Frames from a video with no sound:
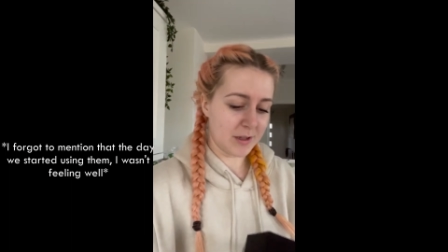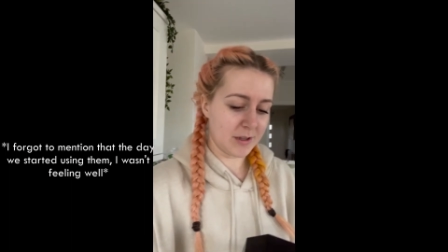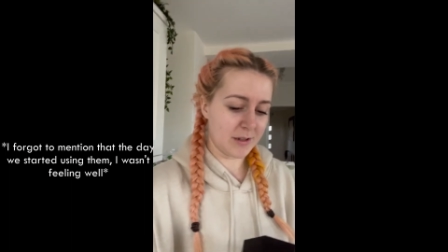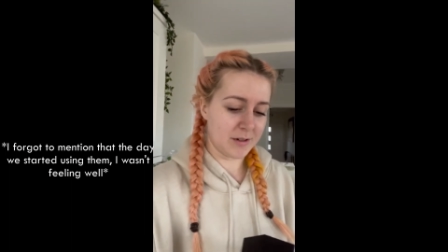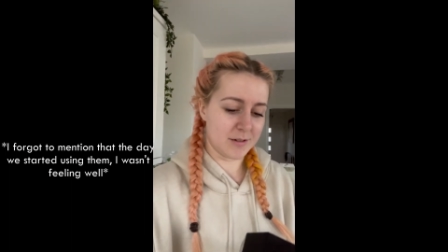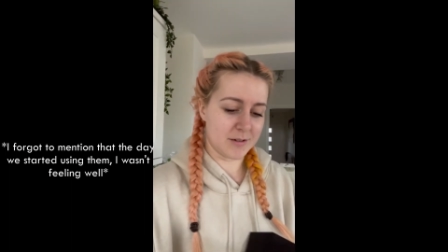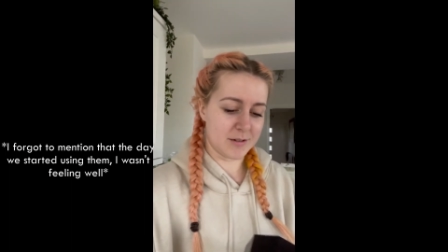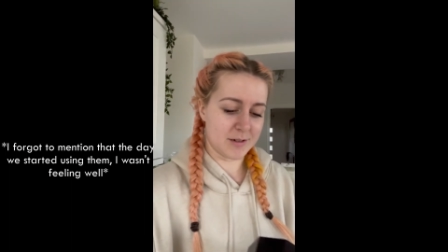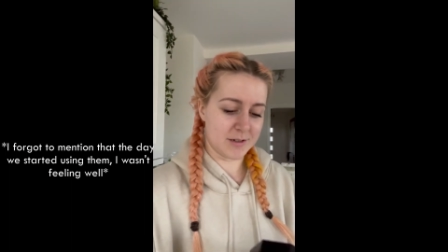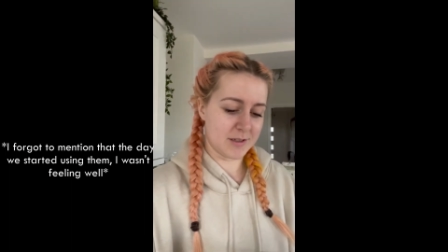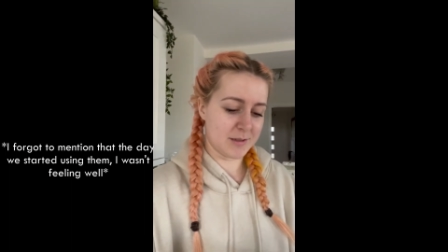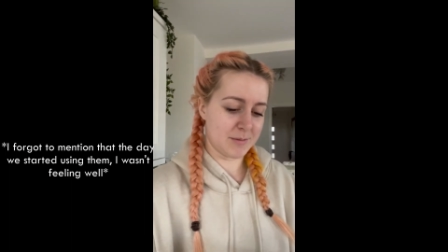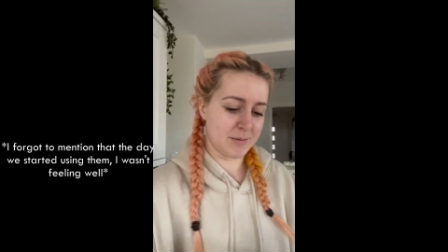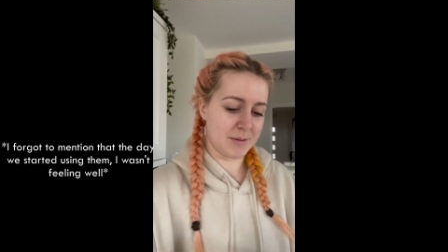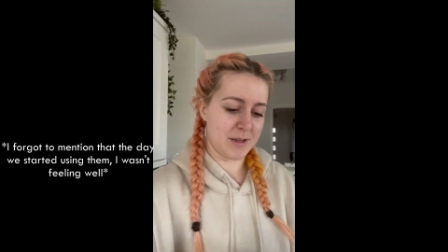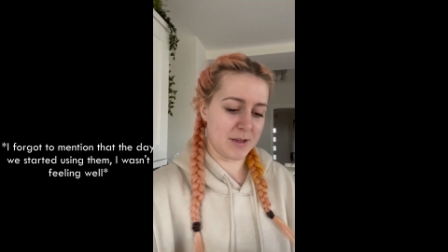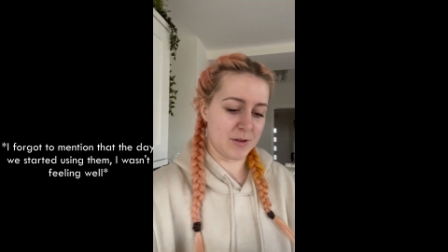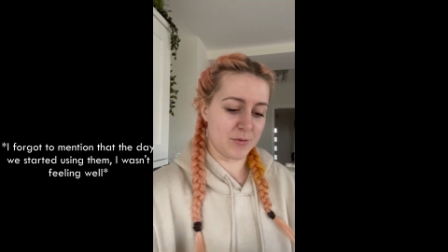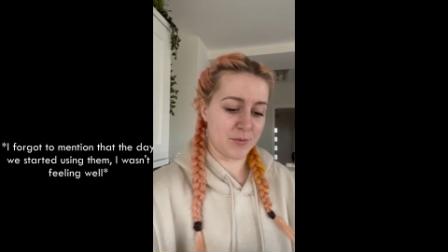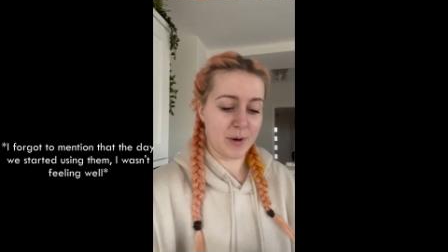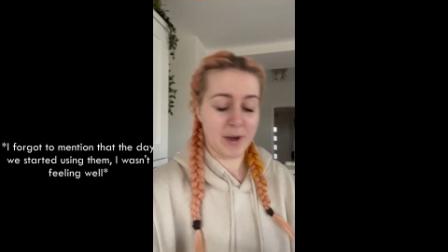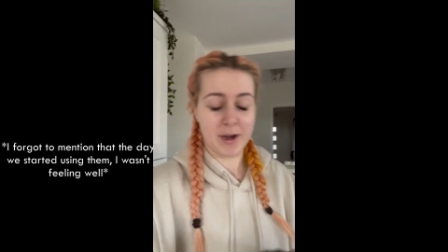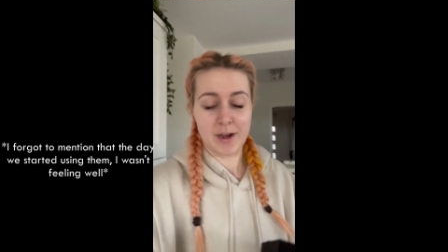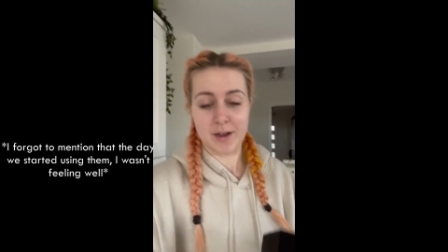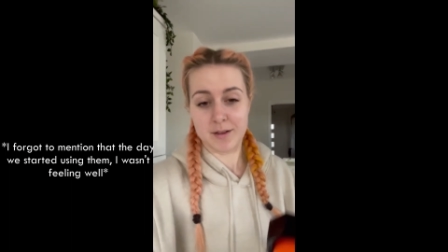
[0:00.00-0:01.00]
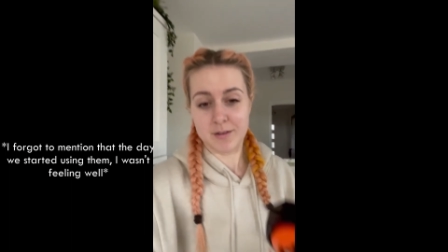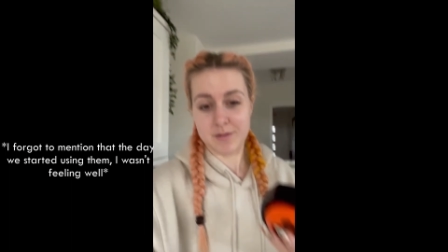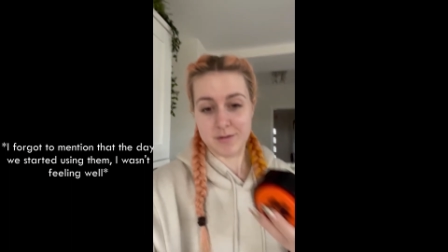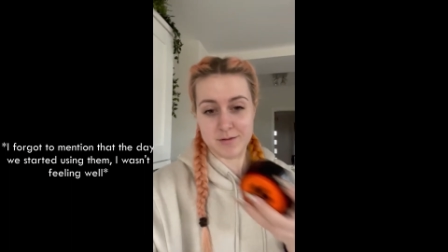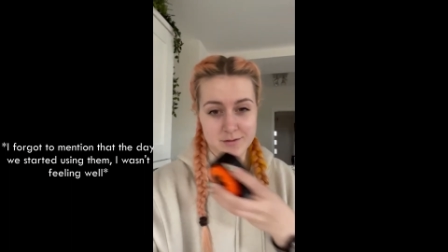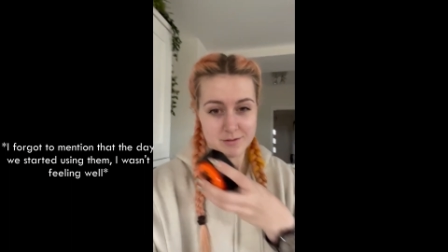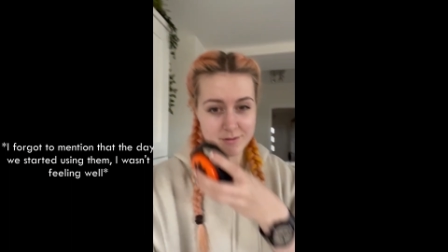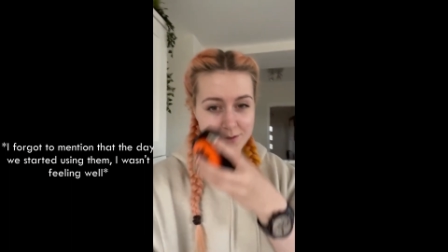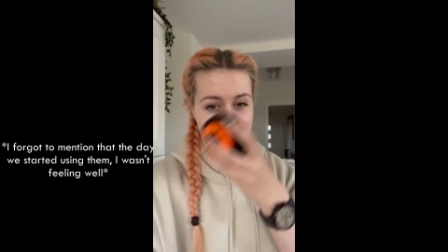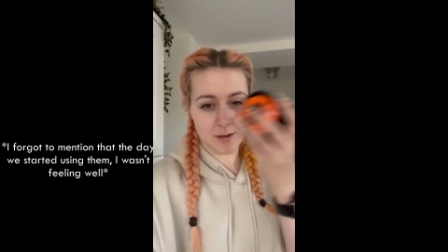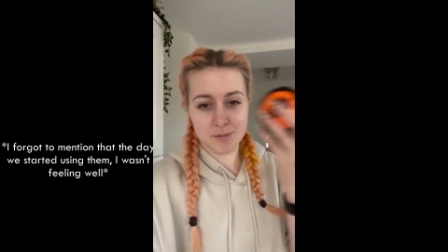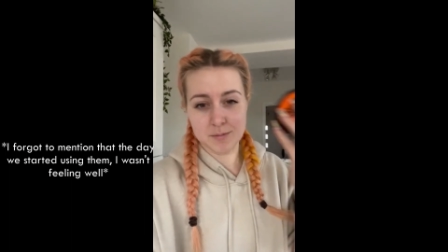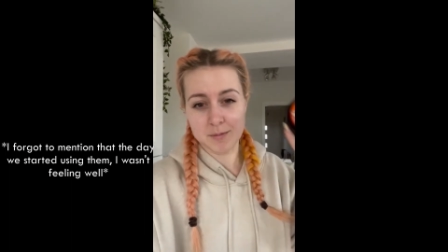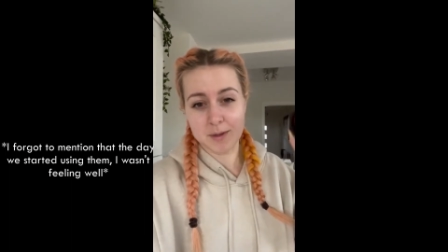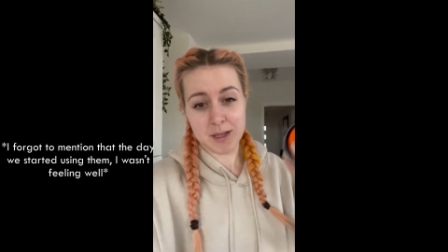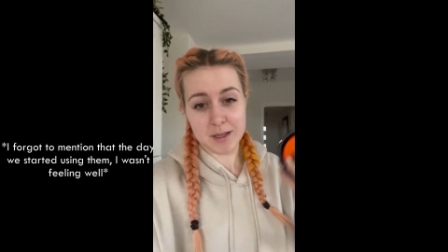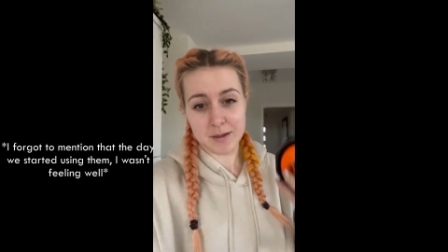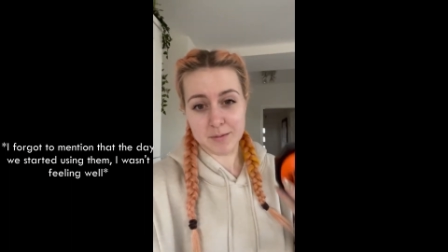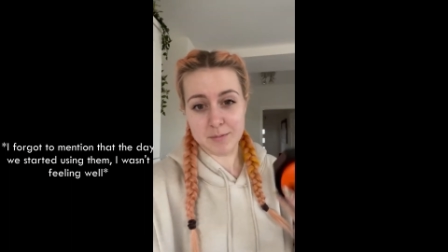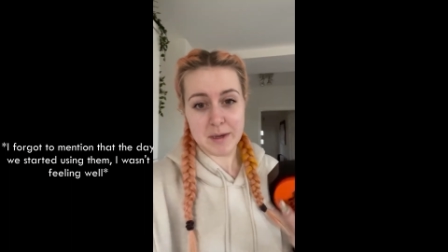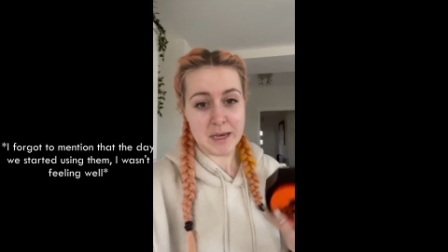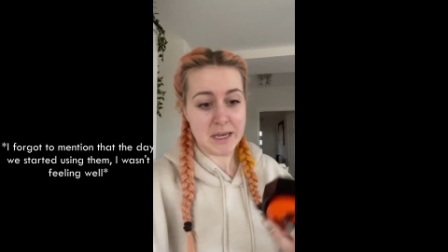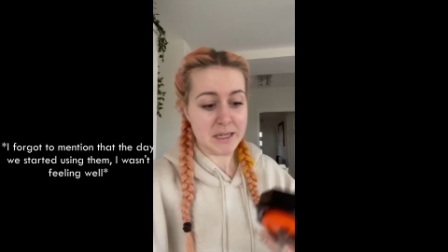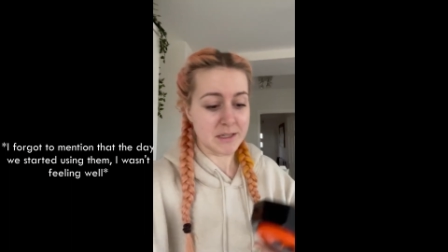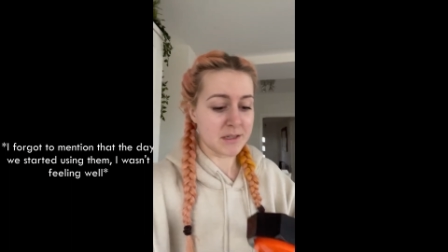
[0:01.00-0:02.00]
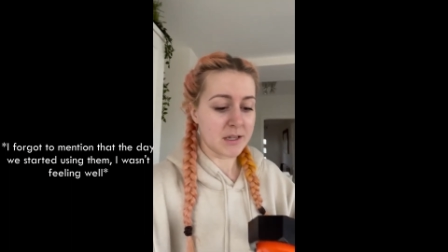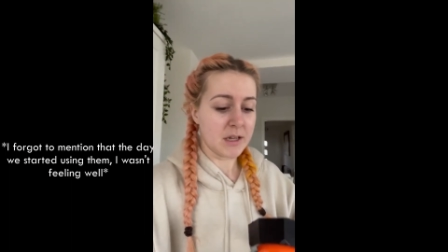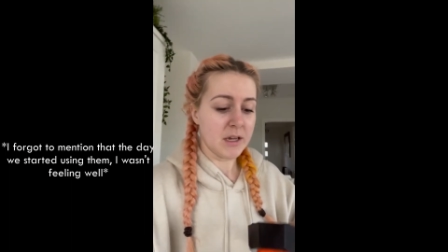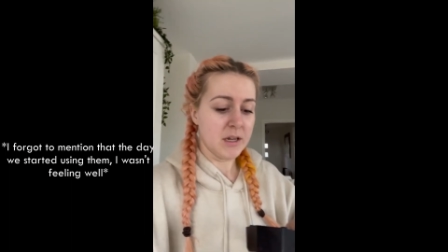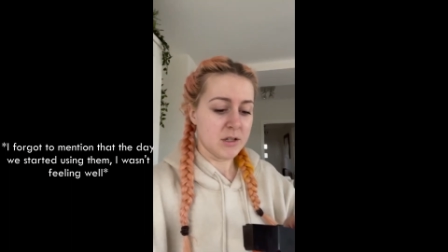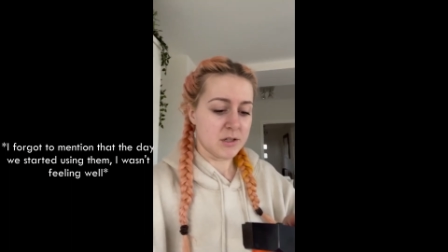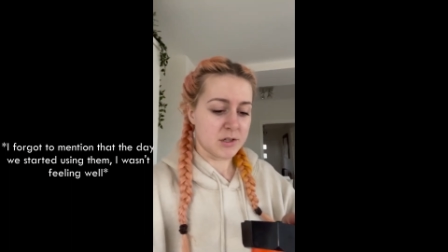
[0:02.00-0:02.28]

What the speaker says: and explained why I'm like a mess.